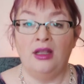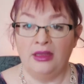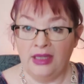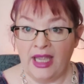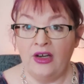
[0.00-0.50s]

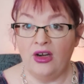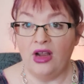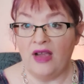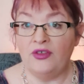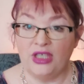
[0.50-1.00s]
Later,
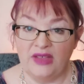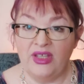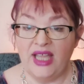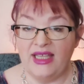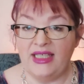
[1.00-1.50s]
after
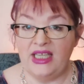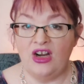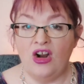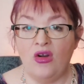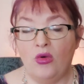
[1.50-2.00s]
giving that
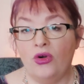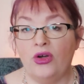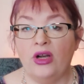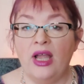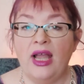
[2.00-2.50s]
DNR
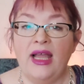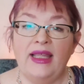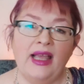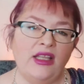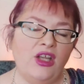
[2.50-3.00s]
order,
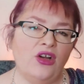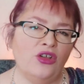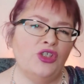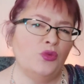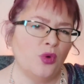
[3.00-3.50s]
Kelly
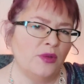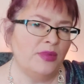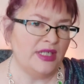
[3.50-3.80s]
urged one